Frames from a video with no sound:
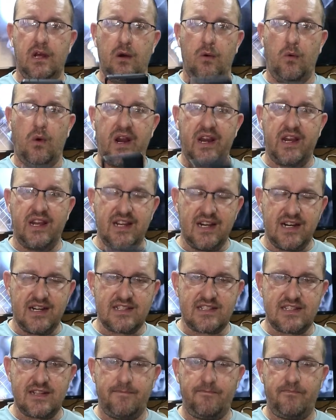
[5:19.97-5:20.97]
what it
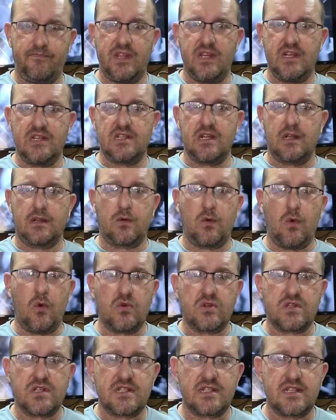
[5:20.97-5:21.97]
does is it
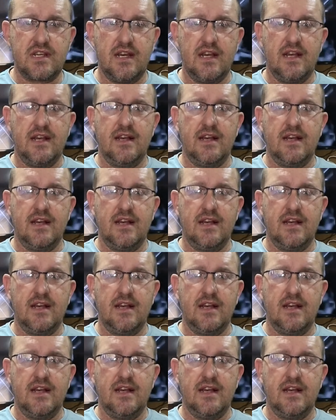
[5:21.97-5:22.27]
causes